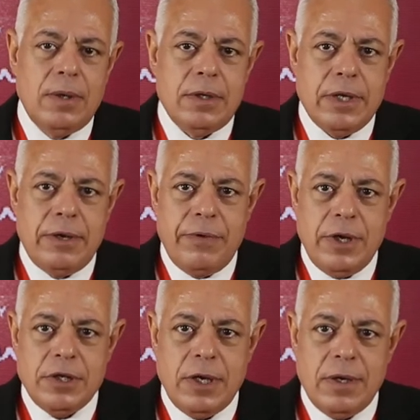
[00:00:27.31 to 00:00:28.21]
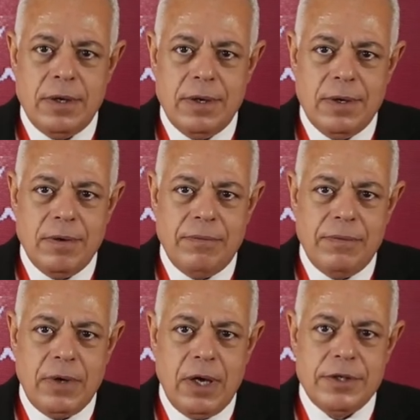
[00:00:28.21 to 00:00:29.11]
The definition of
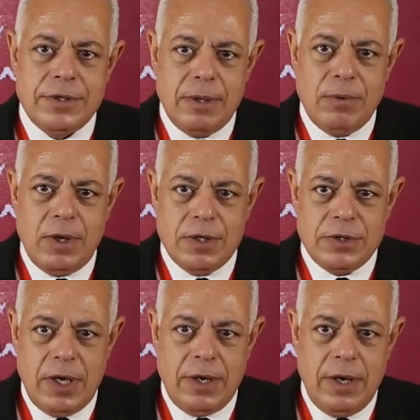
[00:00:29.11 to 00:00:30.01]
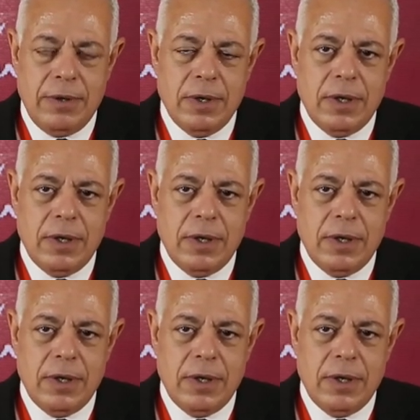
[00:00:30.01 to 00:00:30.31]
unstable angina